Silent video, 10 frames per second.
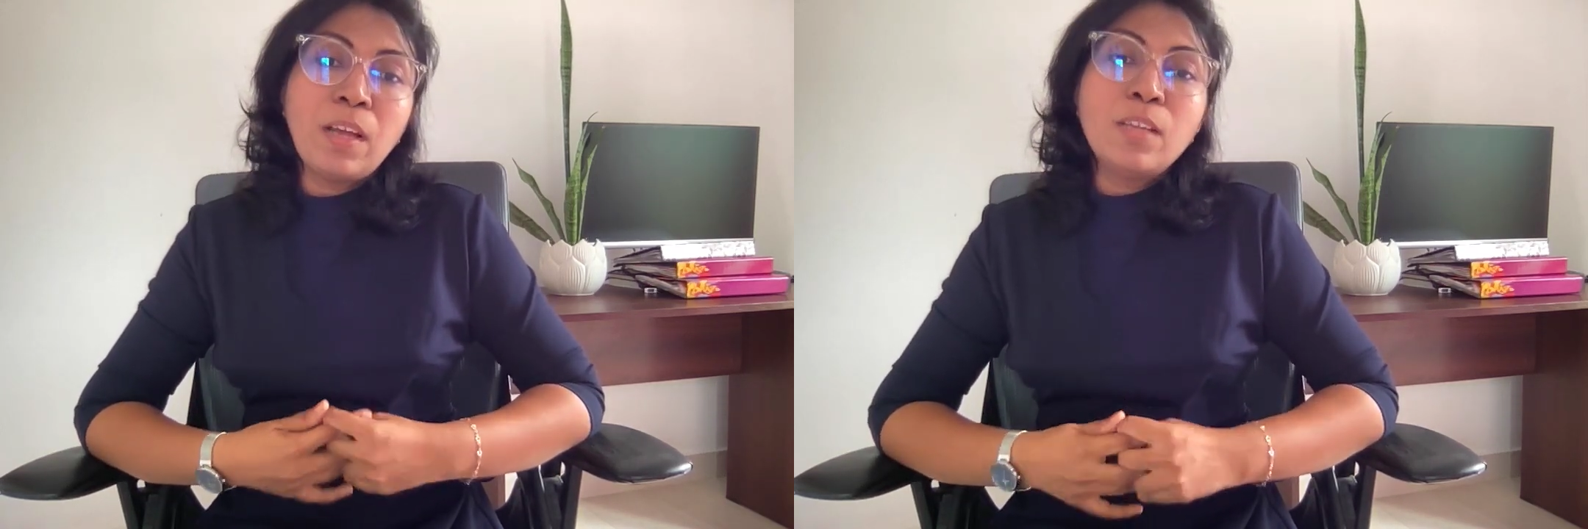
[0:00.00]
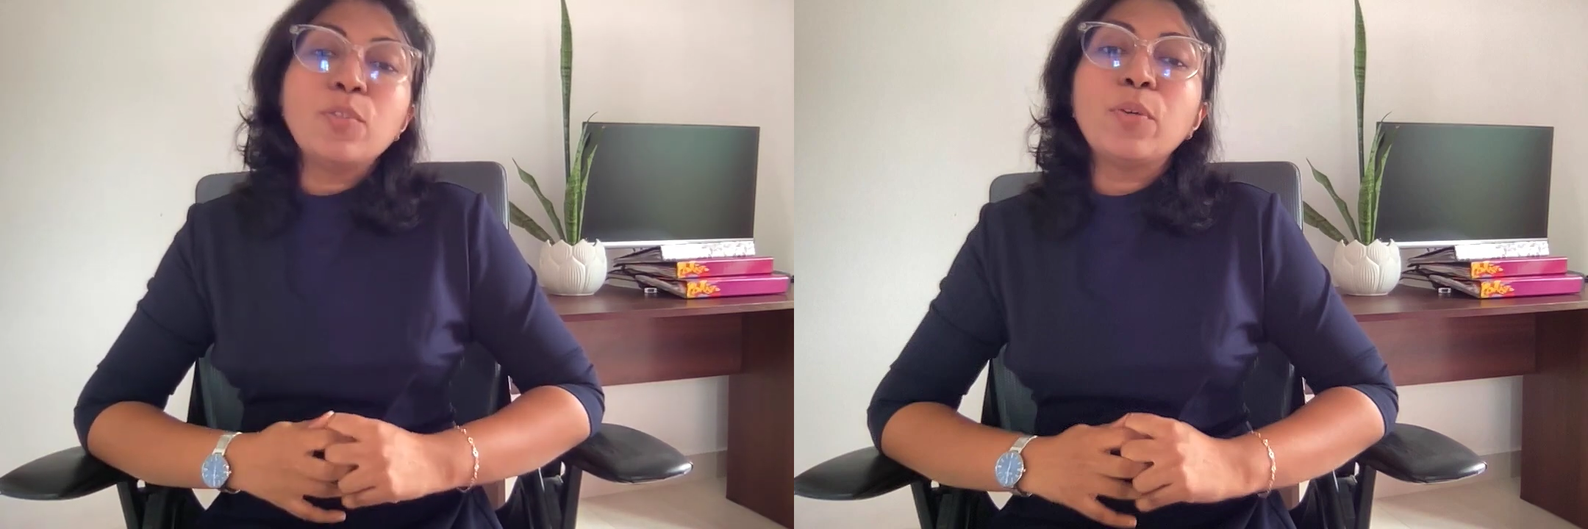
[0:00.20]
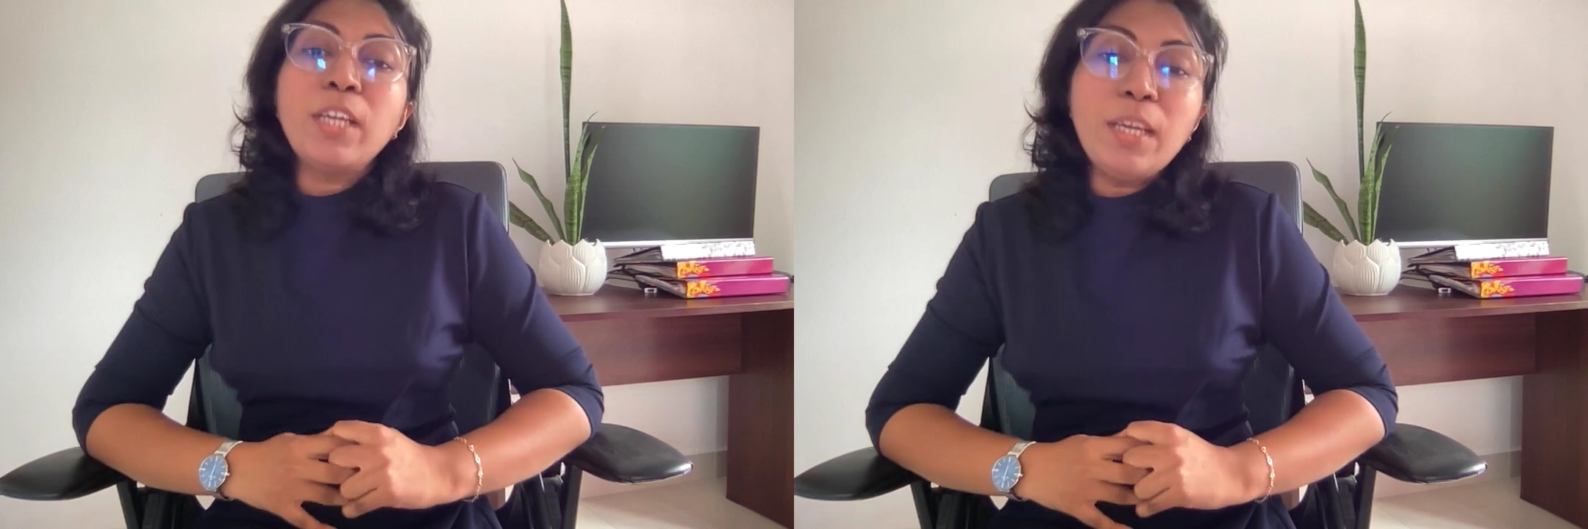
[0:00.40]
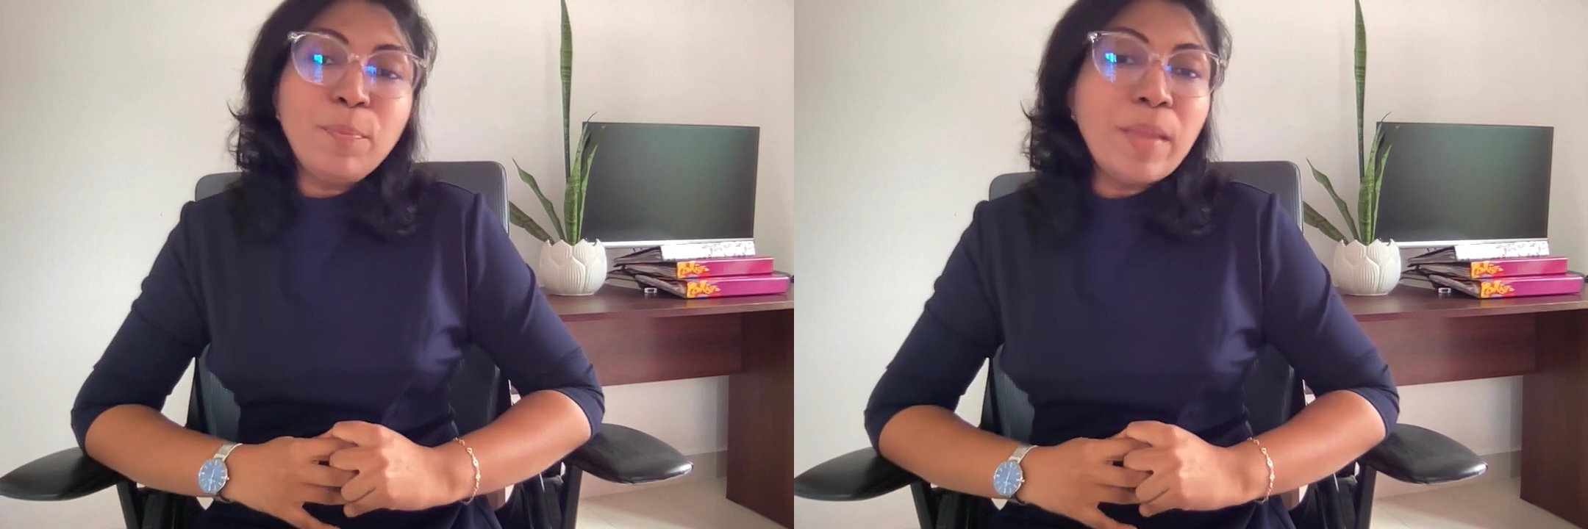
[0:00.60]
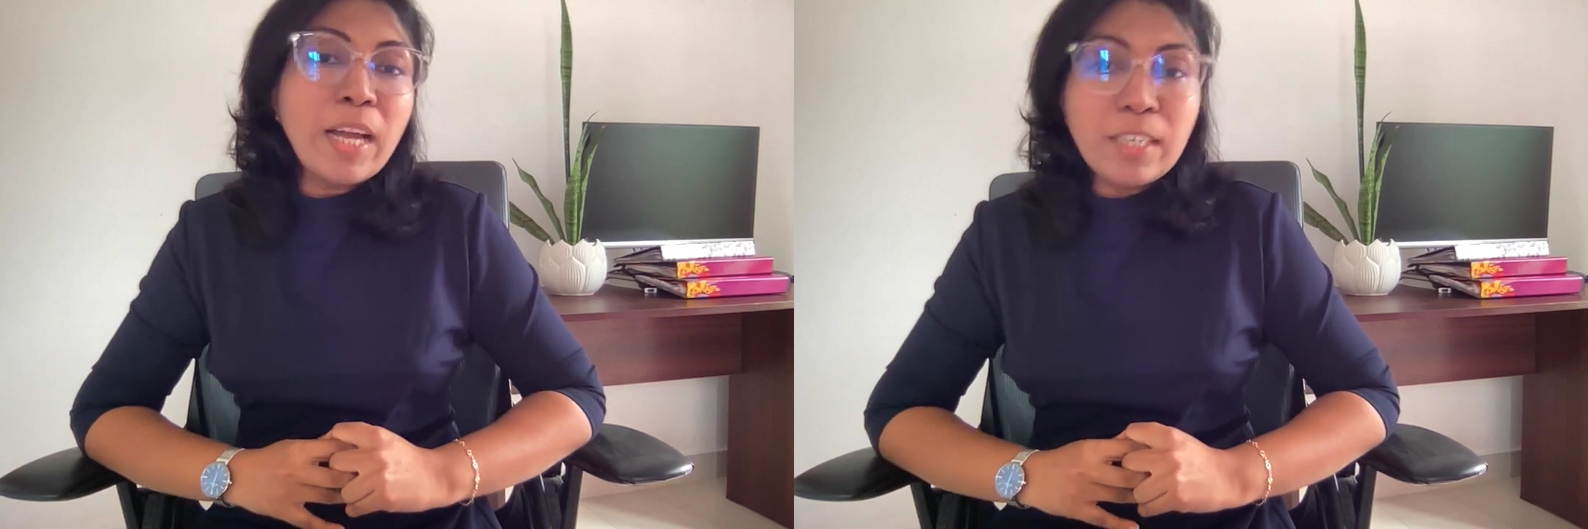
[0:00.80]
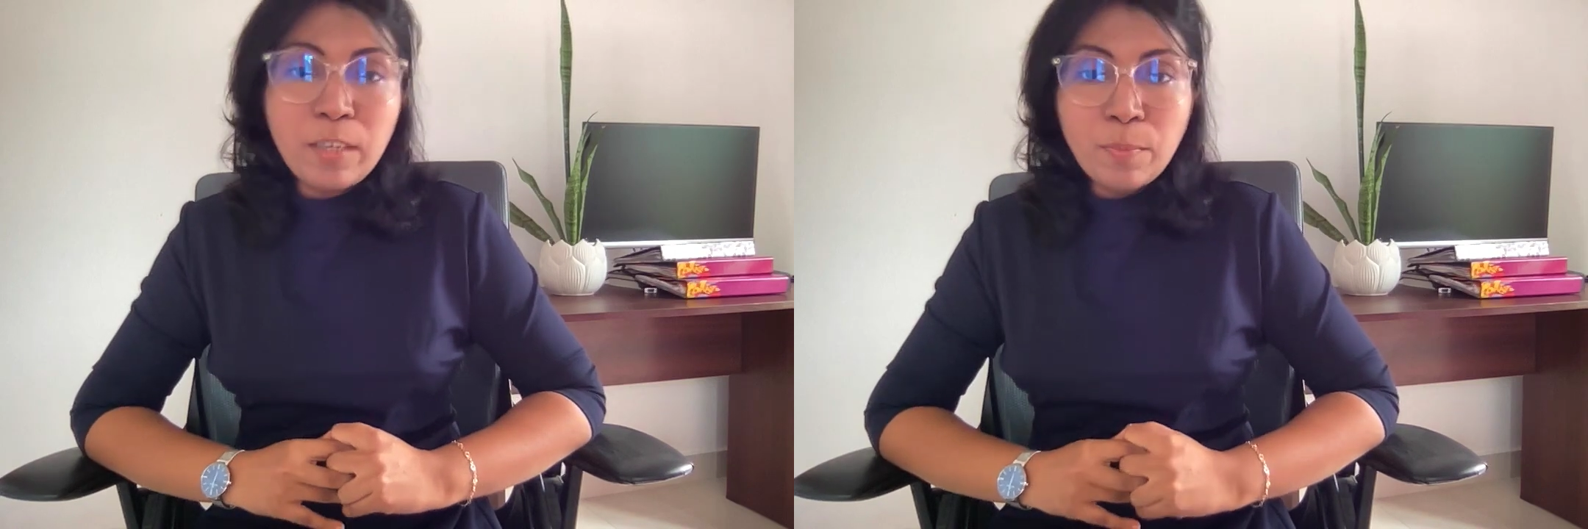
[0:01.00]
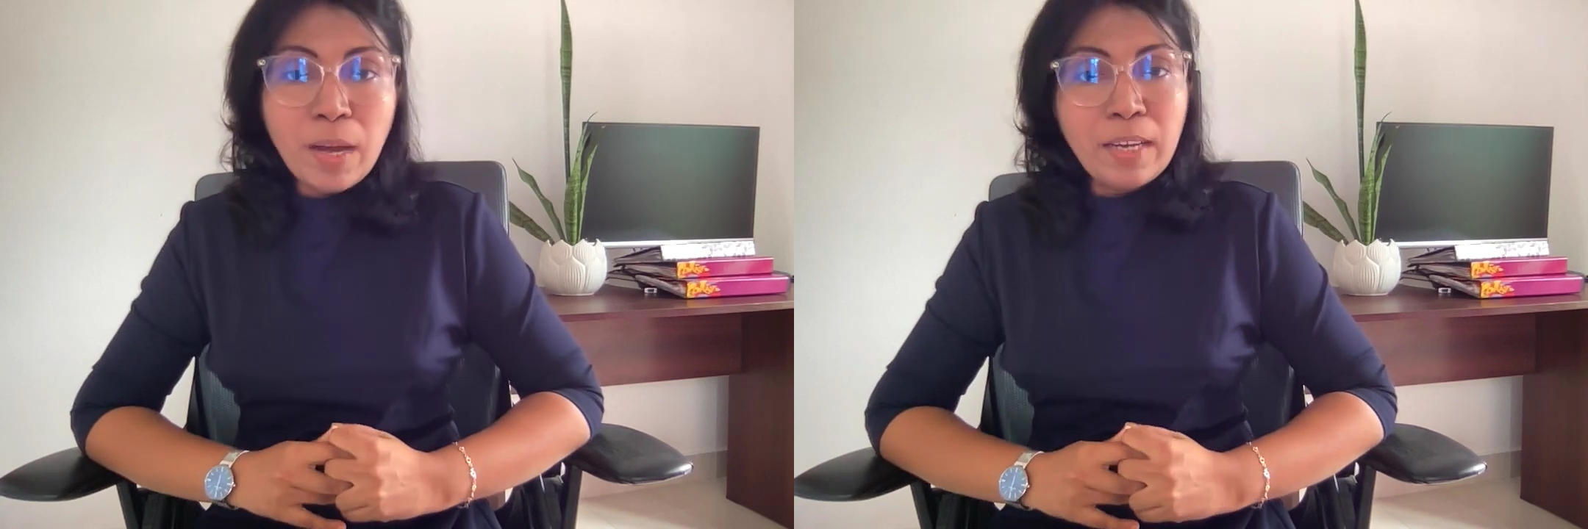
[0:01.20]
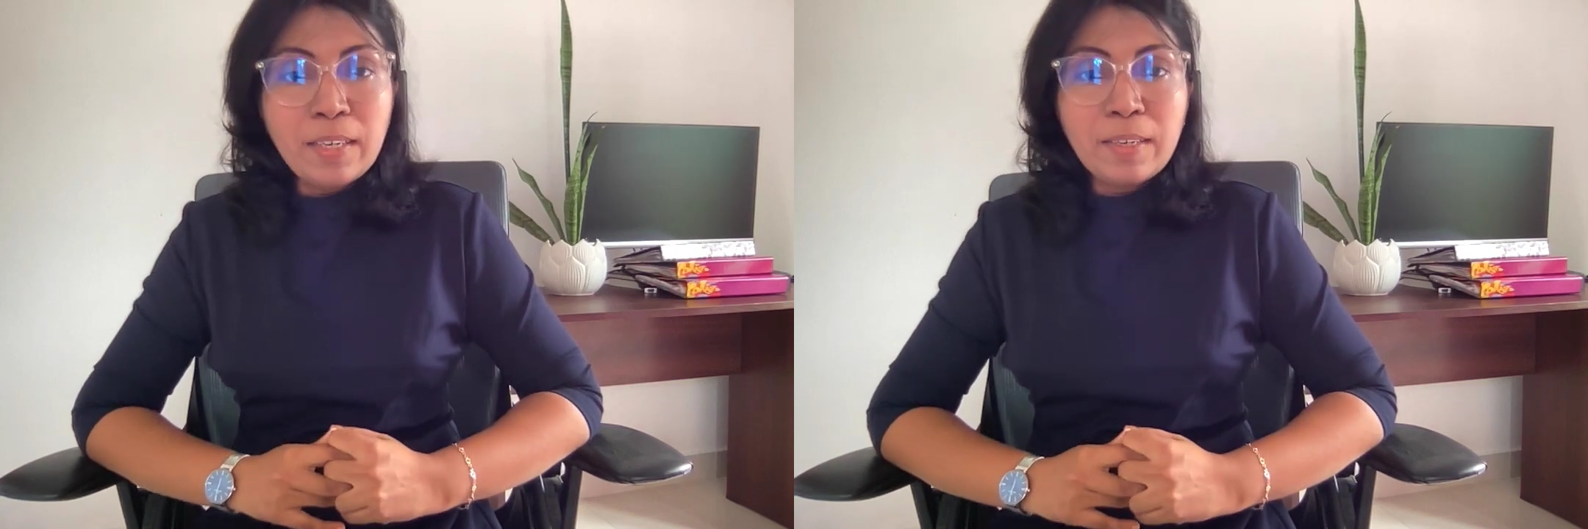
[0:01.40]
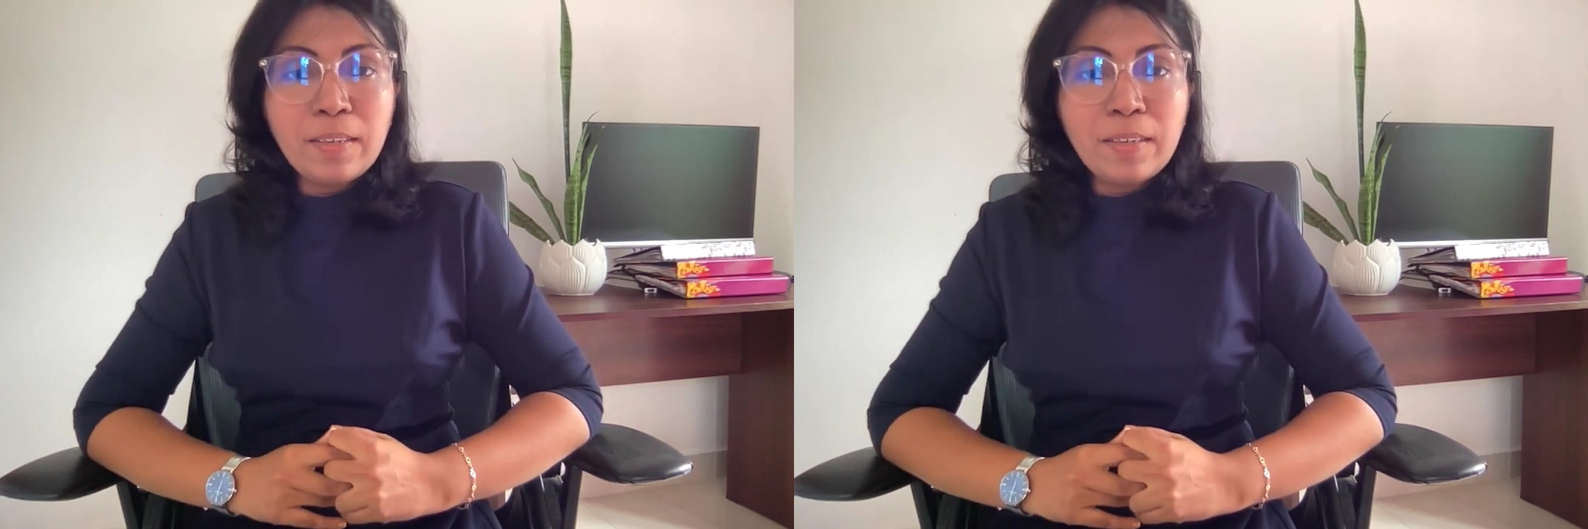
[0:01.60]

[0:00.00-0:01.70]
So keep that in mind.